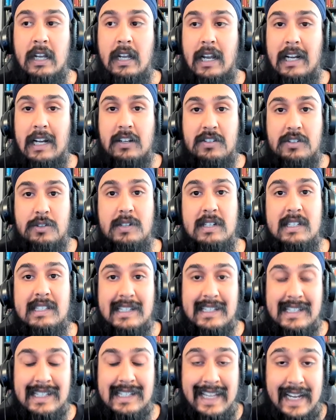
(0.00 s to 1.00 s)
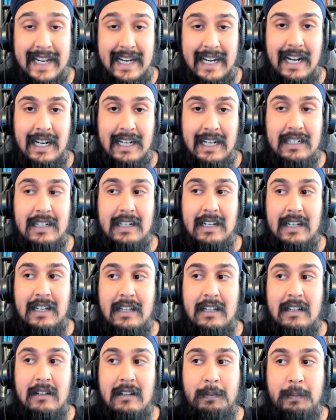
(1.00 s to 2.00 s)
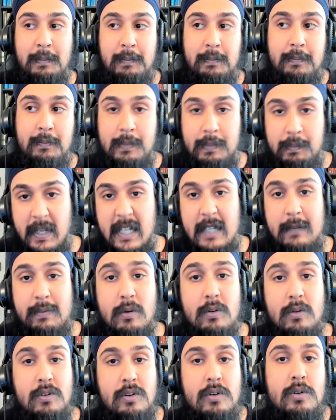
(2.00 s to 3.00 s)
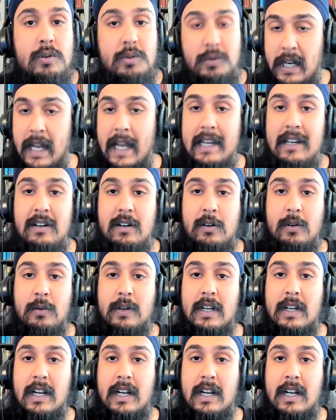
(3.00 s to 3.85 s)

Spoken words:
And as soon as it's there, people do take to it.